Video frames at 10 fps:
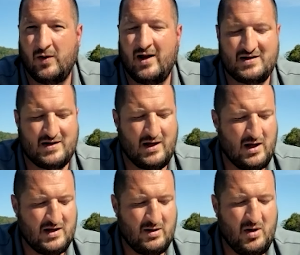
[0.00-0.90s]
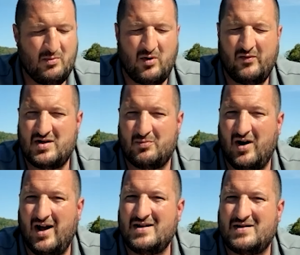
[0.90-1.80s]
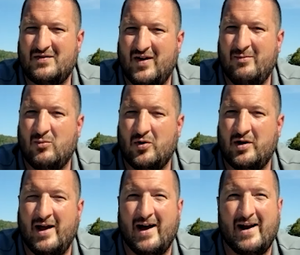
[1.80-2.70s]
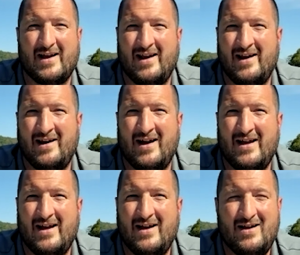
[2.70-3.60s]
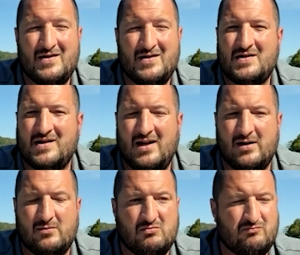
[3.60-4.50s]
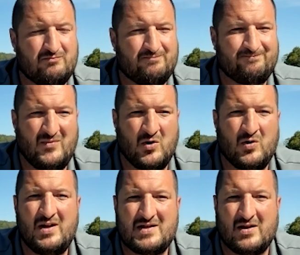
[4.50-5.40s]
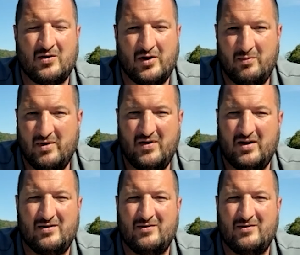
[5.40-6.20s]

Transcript: And that's some people are very surprised to find mold in the attic, and I see it, or at least a little bit of it,